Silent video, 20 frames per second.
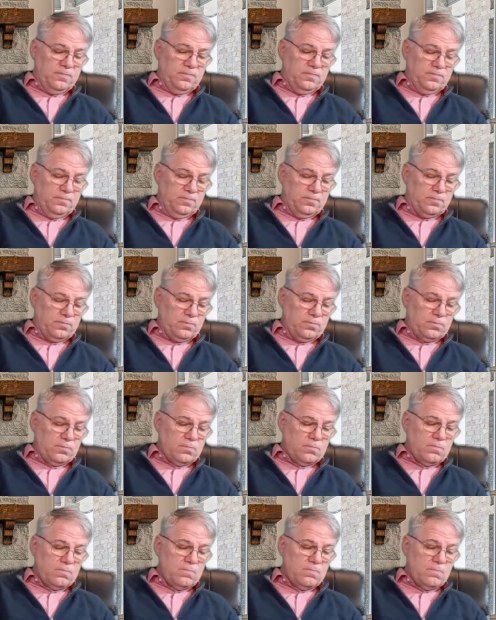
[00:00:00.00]

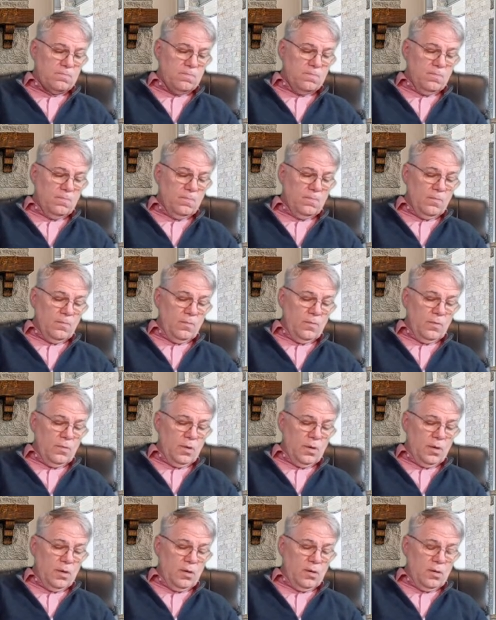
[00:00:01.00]

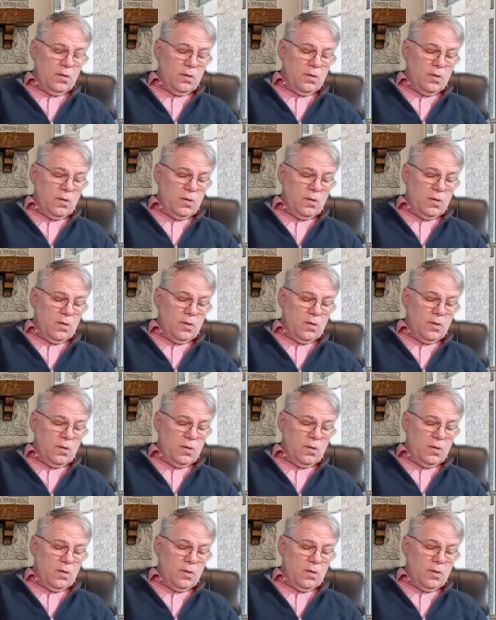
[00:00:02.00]
(silence)